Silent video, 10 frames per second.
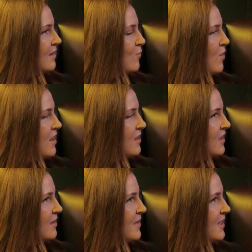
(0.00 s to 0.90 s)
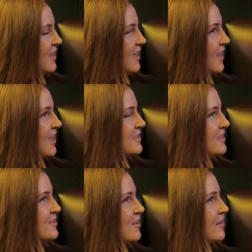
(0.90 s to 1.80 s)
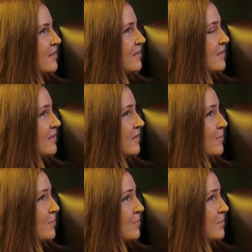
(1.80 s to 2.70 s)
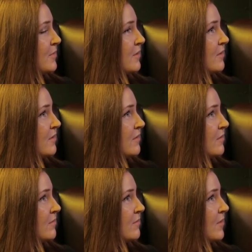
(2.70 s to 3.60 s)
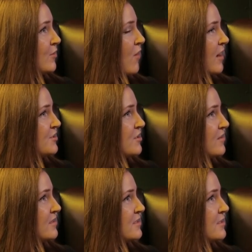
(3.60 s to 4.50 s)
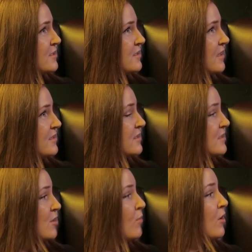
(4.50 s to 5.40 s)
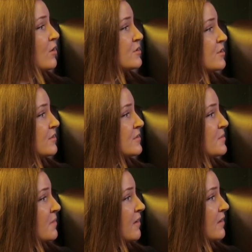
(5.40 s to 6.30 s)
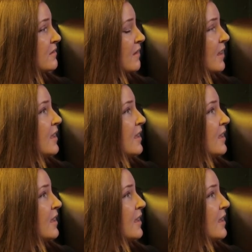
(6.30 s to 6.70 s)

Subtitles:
Well, I mean, I guess it's like the attraction is to subcultures, because